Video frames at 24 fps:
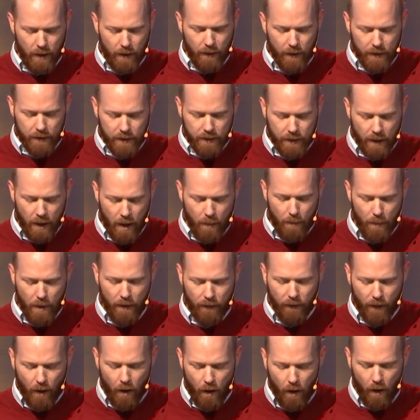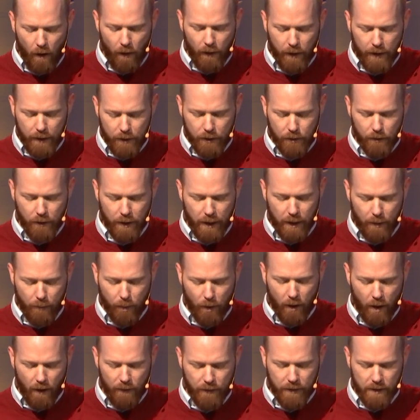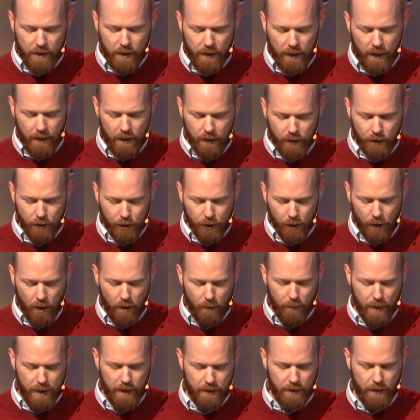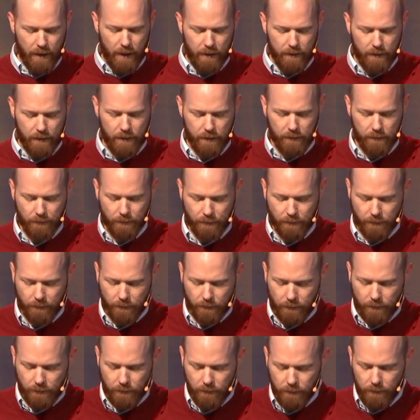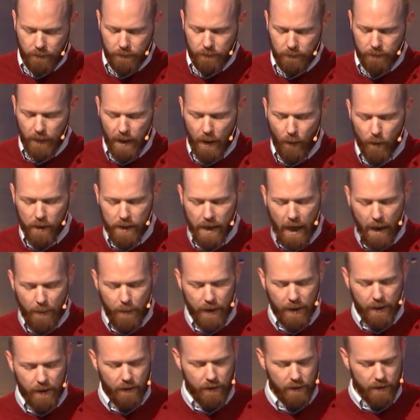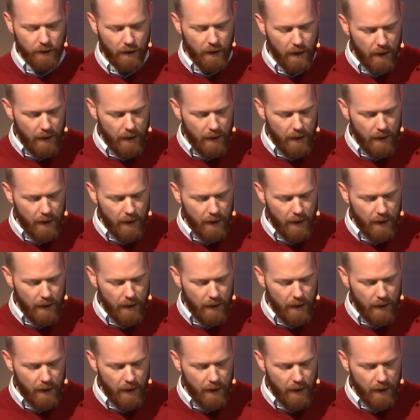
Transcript: the sum of all history and prophecy in a germ, he says. And what's happening here is